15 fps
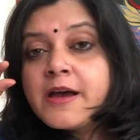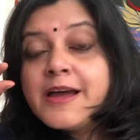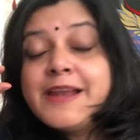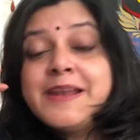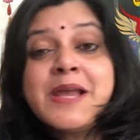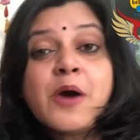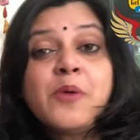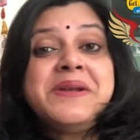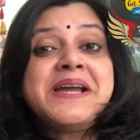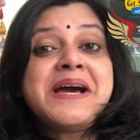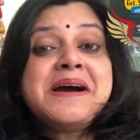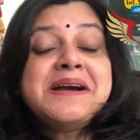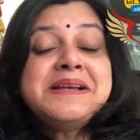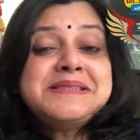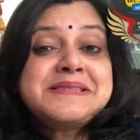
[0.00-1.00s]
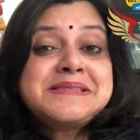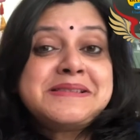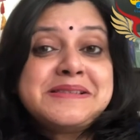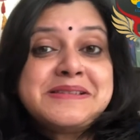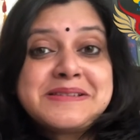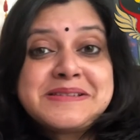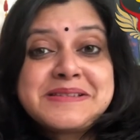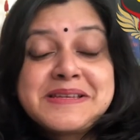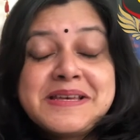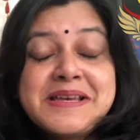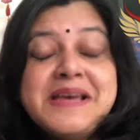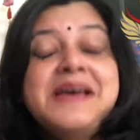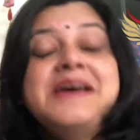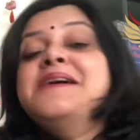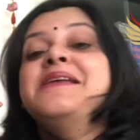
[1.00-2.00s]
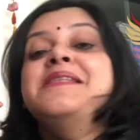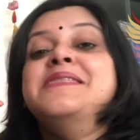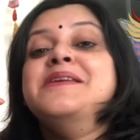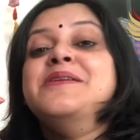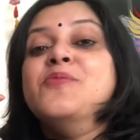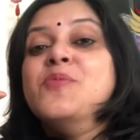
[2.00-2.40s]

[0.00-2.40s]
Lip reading: Now, in Iceland, the